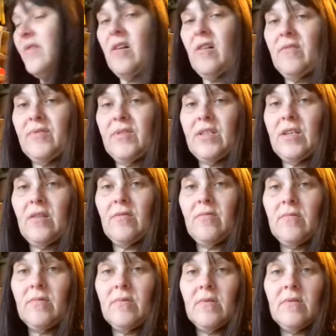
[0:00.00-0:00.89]
and a half
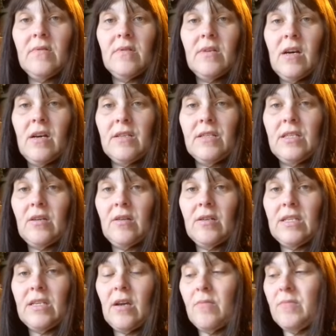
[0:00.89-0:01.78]
stone cast
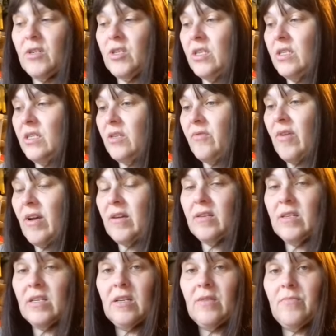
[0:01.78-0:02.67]
iron sewing machines
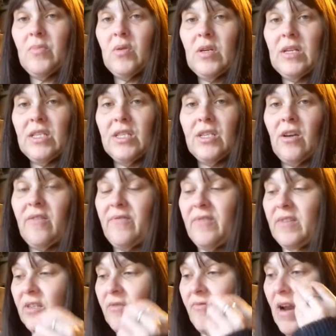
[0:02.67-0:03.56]
around and putting
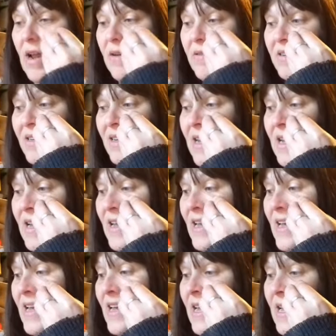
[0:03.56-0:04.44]
sofas around.
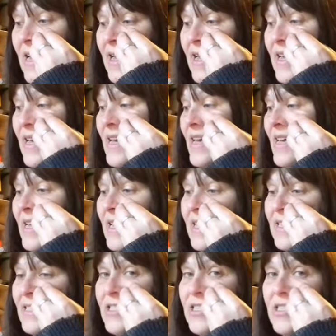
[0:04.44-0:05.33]

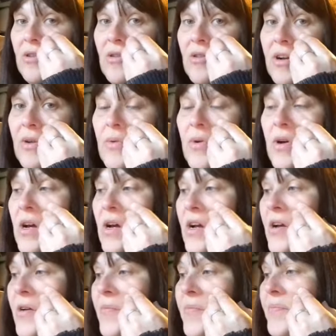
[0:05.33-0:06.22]
It's just not going to
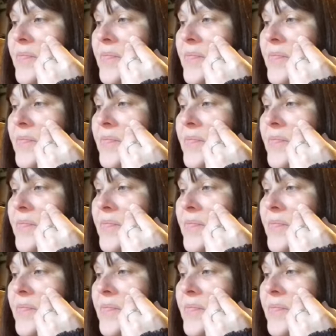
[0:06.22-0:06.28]
work.